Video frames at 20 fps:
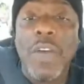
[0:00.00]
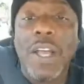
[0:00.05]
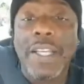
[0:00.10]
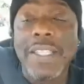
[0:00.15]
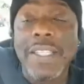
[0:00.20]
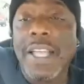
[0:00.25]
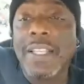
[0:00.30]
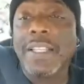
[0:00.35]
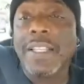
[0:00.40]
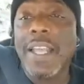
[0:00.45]

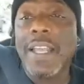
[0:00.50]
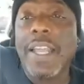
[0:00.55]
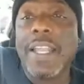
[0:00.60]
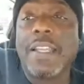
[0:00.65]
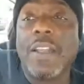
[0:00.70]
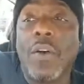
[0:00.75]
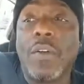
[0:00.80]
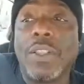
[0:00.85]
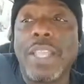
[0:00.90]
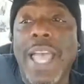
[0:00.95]
out there that
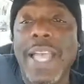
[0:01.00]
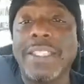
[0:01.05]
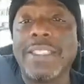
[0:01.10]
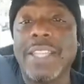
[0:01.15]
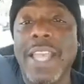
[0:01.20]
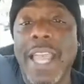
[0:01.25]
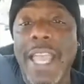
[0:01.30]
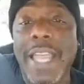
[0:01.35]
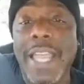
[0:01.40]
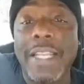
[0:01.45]
don't like
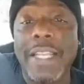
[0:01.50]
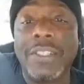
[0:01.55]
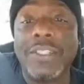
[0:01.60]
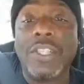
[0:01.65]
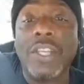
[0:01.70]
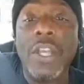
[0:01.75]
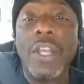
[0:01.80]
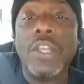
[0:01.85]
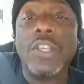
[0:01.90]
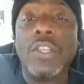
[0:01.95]
change,
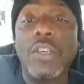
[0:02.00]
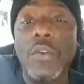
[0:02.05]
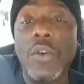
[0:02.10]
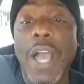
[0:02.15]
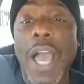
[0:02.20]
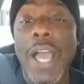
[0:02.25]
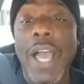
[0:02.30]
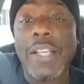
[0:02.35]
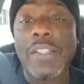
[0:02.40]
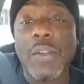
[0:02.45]
you
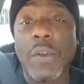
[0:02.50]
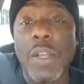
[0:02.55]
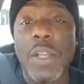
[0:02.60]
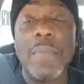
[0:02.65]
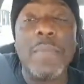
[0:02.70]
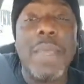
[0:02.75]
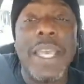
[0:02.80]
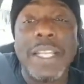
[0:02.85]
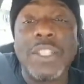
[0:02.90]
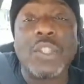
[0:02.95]
guys are in
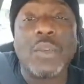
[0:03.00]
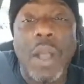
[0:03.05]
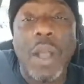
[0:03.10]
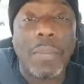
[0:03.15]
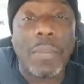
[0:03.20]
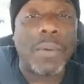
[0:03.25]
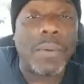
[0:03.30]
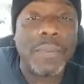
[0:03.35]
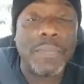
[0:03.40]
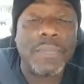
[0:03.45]
big
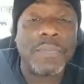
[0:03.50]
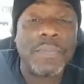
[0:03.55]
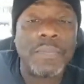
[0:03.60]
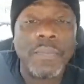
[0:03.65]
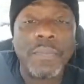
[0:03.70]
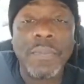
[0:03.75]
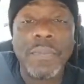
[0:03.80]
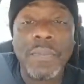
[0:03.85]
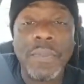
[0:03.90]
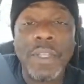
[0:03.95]
trouble.
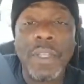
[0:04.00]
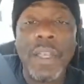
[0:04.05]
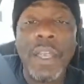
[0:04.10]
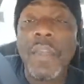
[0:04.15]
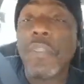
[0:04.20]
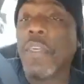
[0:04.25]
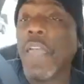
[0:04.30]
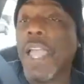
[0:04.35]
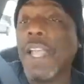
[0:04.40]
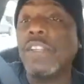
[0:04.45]

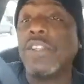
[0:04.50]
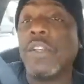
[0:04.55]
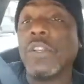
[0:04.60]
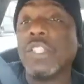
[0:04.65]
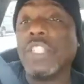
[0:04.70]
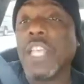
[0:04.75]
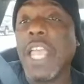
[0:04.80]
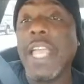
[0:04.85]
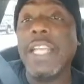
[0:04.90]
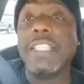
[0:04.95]
Things are
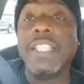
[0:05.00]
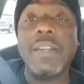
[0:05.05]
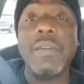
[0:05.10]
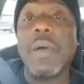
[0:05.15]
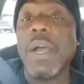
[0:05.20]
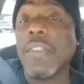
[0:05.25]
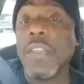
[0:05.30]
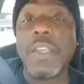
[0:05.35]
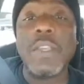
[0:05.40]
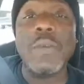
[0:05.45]
changing
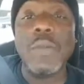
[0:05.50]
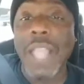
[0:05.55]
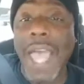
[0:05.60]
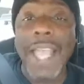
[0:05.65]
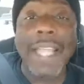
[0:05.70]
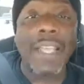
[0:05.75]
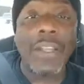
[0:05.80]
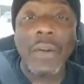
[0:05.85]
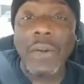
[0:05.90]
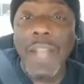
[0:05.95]
whether you
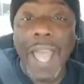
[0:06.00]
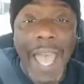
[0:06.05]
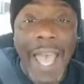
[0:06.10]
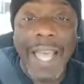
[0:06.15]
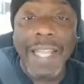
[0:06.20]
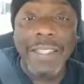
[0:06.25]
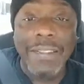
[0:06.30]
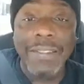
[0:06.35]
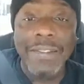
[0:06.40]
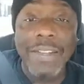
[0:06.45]
like it or not.
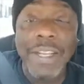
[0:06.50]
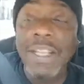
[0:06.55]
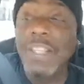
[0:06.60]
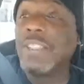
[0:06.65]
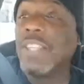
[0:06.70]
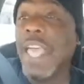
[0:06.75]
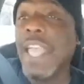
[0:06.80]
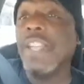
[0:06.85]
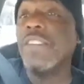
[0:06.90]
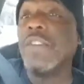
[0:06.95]

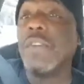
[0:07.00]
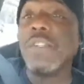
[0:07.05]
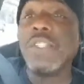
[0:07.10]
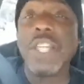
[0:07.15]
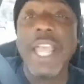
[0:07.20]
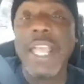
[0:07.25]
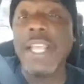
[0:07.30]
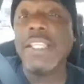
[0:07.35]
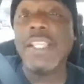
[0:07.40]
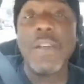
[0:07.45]
Things are
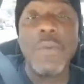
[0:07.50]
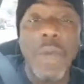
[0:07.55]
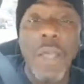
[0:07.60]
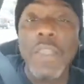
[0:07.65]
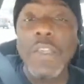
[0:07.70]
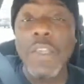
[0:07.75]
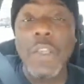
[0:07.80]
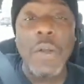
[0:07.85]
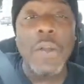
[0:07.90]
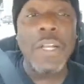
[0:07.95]
changing whether
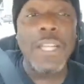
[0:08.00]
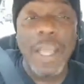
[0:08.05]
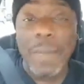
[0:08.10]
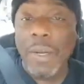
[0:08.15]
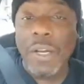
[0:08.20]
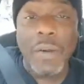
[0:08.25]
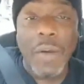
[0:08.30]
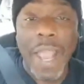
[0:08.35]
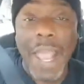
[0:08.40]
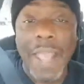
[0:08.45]
you're a Democrat,